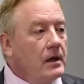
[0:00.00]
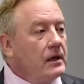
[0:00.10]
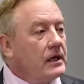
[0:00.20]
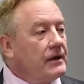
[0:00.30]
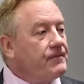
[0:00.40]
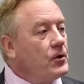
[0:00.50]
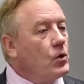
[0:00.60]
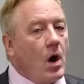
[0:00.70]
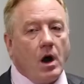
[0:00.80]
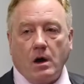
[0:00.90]
If you
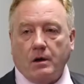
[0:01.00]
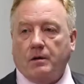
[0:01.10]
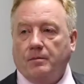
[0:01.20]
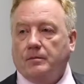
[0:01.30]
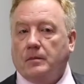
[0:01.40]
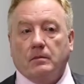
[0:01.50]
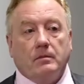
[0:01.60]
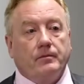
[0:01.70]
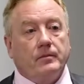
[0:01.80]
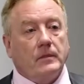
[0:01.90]
are
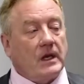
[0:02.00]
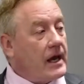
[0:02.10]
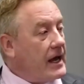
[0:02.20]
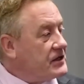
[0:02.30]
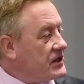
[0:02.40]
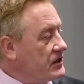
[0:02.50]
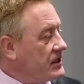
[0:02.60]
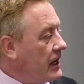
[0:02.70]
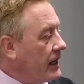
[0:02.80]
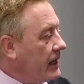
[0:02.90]
an
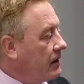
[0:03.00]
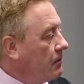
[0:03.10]
ACCA,